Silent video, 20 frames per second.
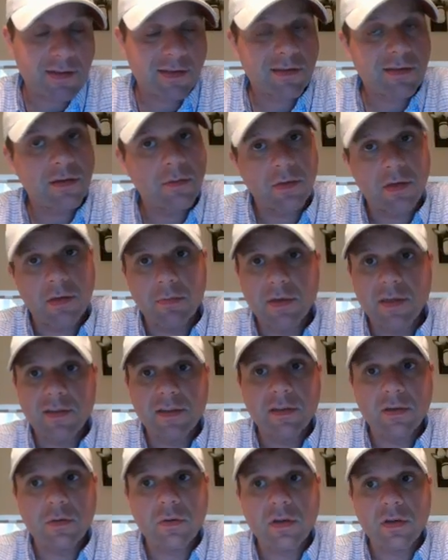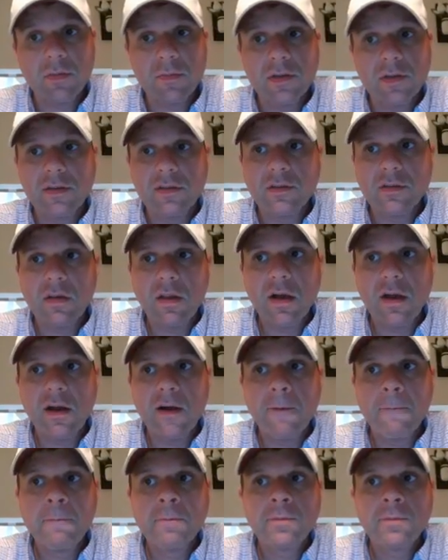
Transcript: It's going to be a big deal coming in July.